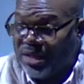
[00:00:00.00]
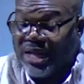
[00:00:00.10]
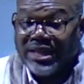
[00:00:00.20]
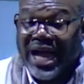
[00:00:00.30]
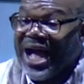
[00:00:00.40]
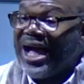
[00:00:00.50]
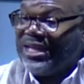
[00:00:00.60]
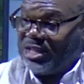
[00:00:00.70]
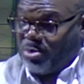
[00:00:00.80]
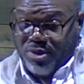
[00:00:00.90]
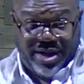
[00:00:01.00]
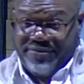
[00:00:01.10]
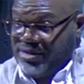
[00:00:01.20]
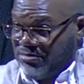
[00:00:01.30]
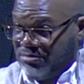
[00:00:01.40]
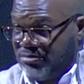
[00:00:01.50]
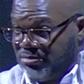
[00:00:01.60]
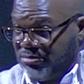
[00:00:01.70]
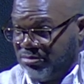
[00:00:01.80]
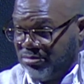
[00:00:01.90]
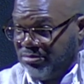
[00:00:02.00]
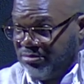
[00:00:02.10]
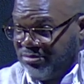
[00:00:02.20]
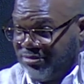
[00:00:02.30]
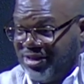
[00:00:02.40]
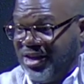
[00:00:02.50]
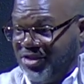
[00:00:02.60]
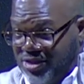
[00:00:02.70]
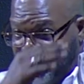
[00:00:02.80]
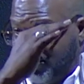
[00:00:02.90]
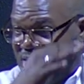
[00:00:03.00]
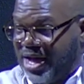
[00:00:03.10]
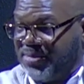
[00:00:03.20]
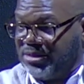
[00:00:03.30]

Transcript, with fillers: the highest prophet other than Muhammad